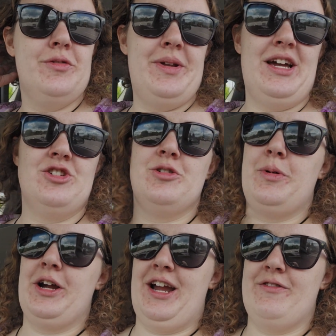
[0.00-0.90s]
from
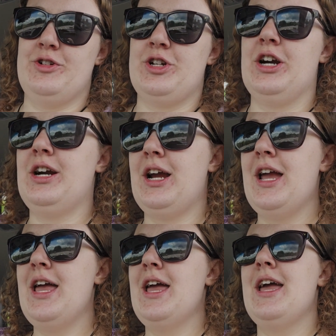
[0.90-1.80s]
National Park After Dark,
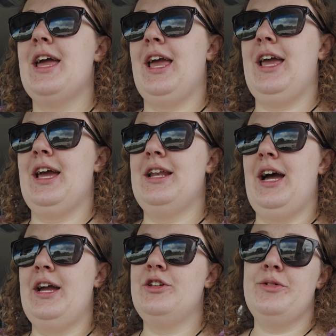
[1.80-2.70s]

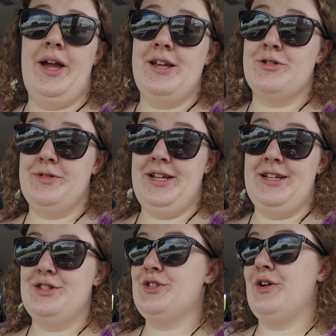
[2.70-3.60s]
and I knew I had to read
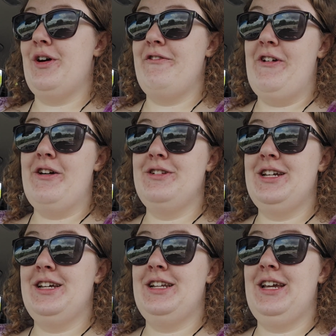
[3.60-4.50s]
it. So I found
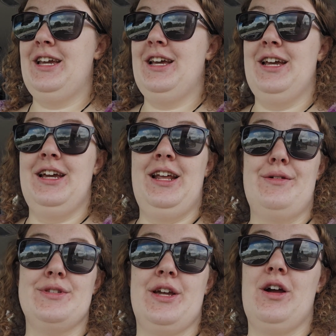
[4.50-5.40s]
it, and
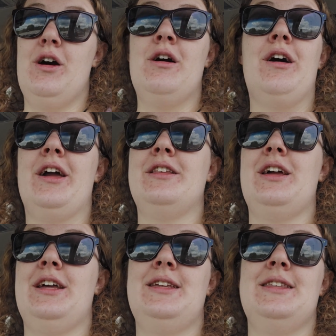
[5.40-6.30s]
I was like,
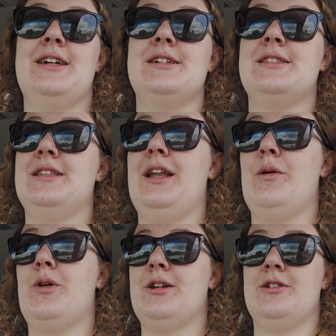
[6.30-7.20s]
oh, I need this. And
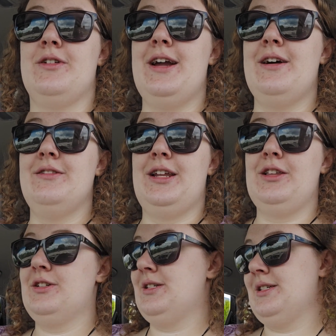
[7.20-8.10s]
then I wandered around, and
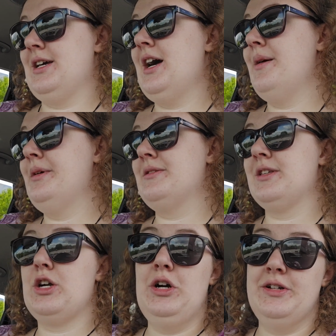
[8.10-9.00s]
I looked at the time, and I
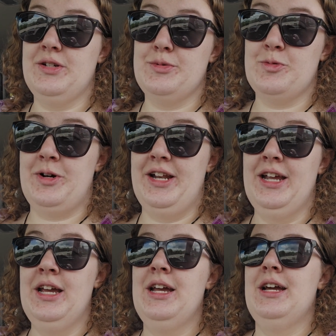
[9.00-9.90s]
was like, oh, it's almost
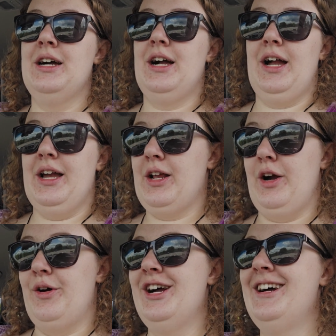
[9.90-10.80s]
1. I gotta go.